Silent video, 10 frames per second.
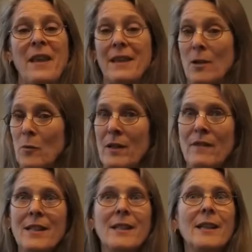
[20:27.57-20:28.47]
They then
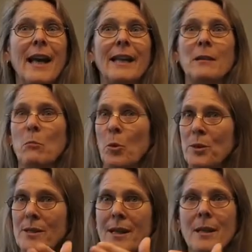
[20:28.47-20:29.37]
reinvested that in more
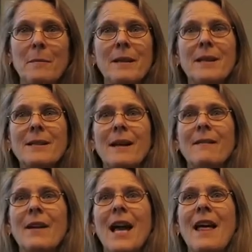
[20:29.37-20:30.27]
sustainability
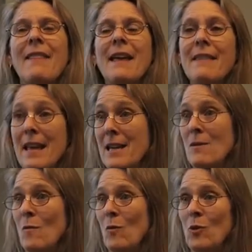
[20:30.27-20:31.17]
stuff. They
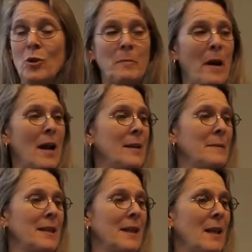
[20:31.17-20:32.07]
then looked behind them
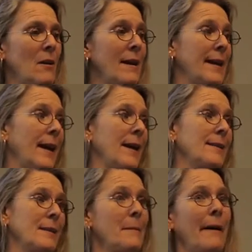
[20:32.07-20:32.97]
and said, all right,
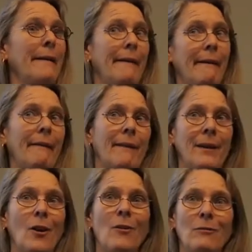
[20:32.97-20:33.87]
guys, come on,
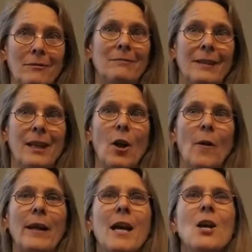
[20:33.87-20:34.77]
you know, get
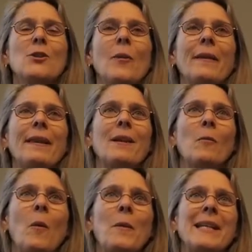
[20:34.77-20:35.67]
going. So I think
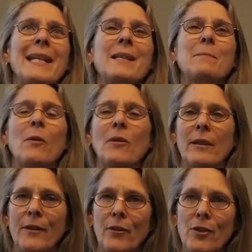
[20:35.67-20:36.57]
what we need is both
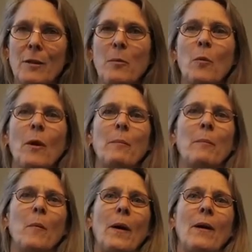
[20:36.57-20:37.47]
leadership,
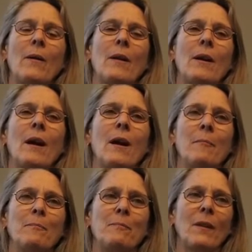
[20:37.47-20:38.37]
where
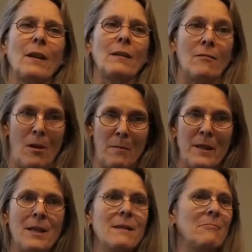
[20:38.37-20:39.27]

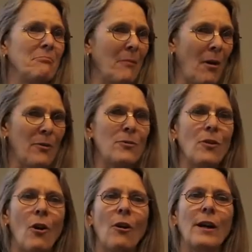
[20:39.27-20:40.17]
companies, others
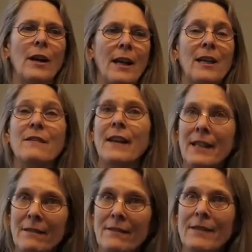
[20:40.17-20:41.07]
are
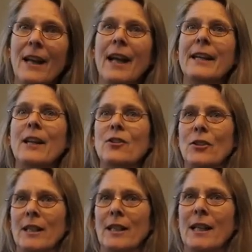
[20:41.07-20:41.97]
innovative and
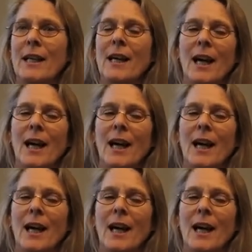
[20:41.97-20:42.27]
actually